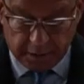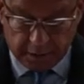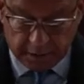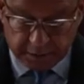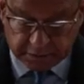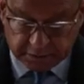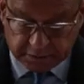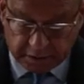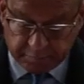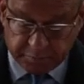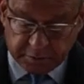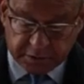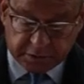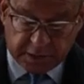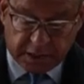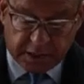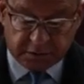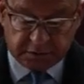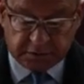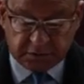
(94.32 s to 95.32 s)
he
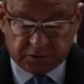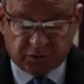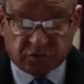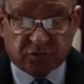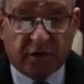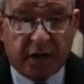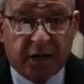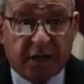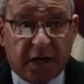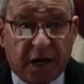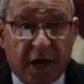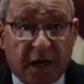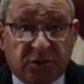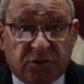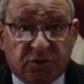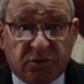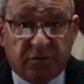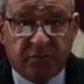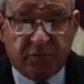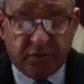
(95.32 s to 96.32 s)
sabotaged the strike
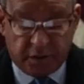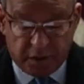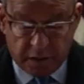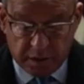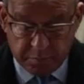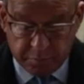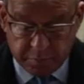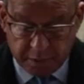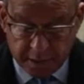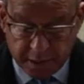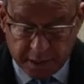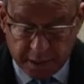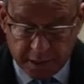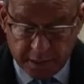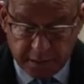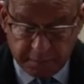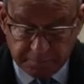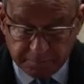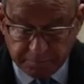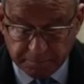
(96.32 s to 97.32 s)
action of the
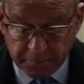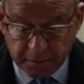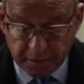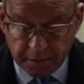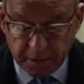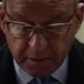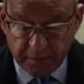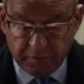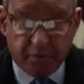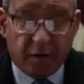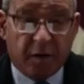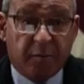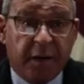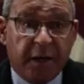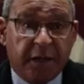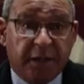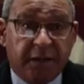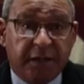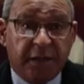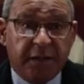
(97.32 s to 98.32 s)
NBA,
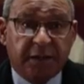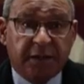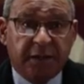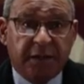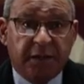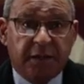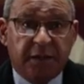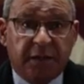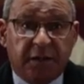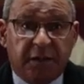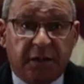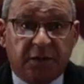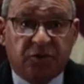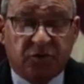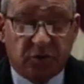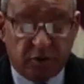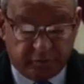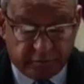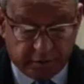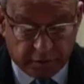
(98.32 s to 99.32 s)
thereby neatly
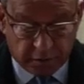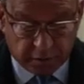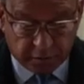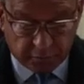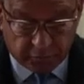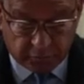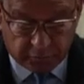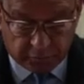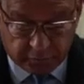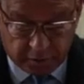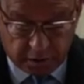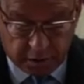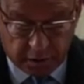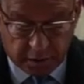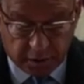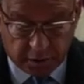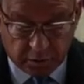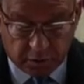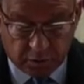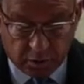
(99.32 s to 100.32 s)
achieving
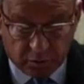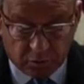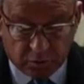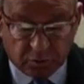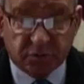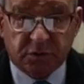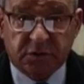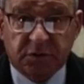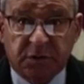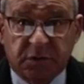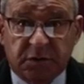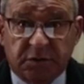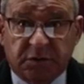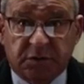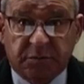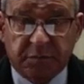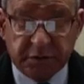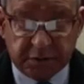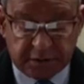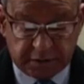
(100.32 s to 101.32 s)
3 goals
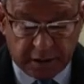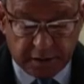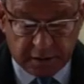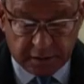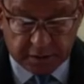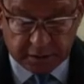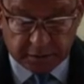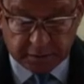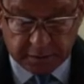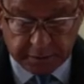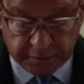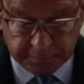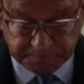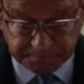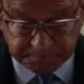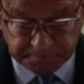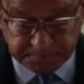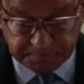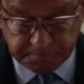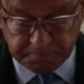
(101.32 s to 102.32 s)
simultaneously:
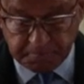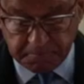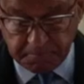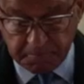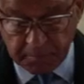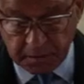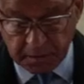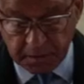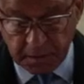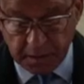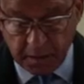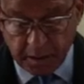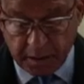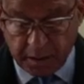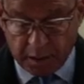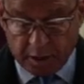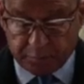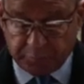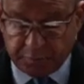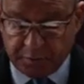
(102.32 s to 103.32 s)

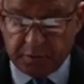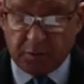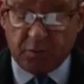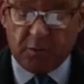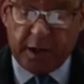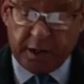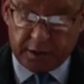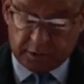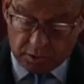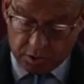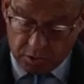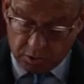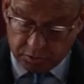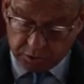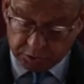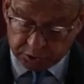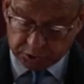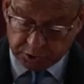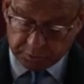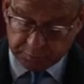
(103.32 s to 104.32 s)
helping the white
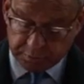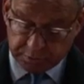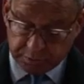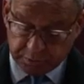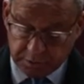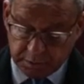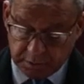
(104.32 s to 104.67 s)
ownership